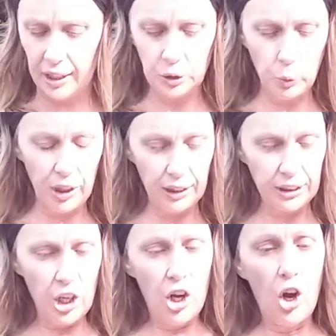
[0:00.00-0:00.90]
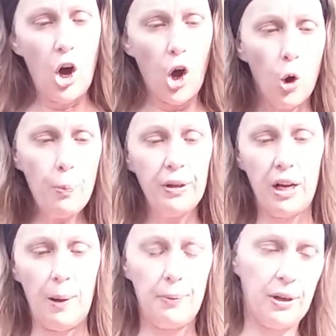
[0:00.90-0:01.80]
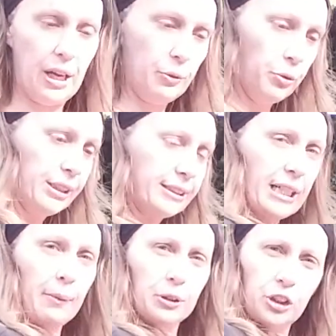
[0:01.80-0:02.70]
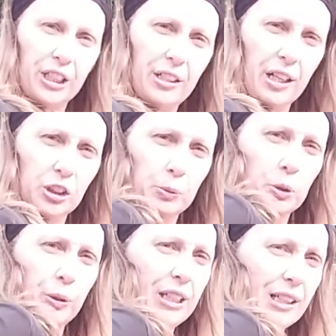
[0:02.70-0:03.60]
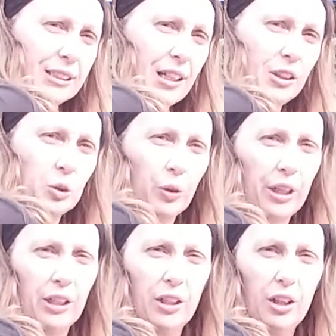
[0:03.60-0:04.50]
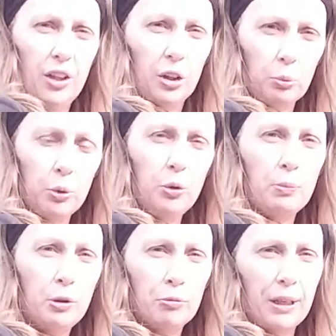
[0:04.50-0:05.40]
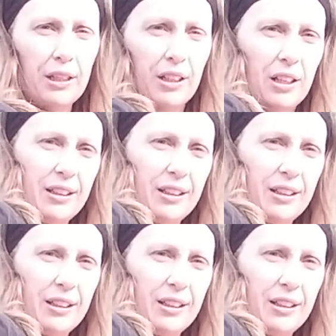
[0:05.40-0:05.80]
as well as open up and reestablish the connection between the SI joint through the movement,